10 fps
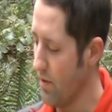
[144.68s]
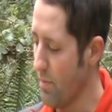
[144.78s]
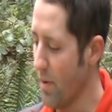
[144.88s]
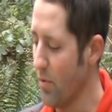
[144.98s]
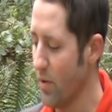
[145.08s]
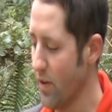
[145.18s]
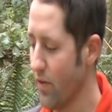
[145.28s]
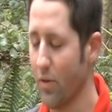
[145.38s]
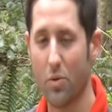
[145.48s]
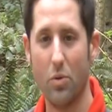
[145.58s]
bubble one is
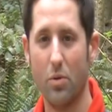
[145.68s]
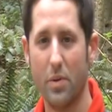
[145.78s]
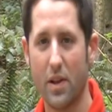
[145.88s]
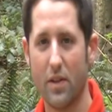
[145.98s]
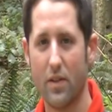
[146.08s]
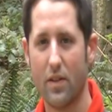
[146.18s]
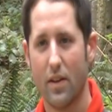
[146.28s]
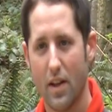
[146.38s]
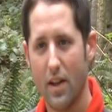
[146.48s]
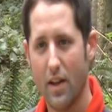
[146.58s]
so cool, because
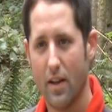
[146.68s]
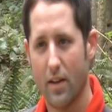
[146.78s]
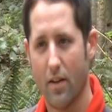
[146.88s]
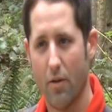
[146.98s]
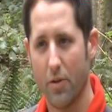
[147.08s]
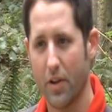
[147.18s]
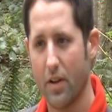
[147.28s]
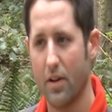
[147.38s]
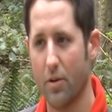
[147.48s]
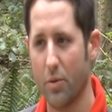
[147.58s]
it's not really
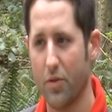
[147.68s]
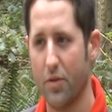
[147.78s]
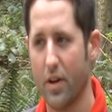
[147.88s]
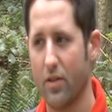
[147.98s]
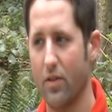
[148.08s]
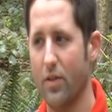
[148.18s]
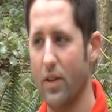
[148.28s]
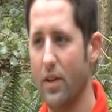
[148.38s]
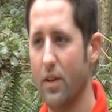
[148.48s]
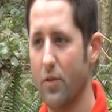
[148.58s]
clear which direction the
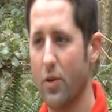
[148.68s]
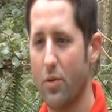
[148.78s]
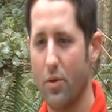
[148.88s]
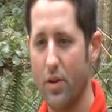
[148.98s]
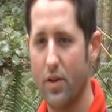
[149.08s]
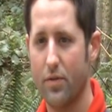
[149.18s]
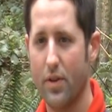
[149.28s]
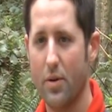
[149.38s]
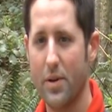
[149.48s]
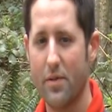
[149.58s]
given authority is
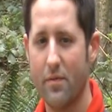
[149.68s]
flowing,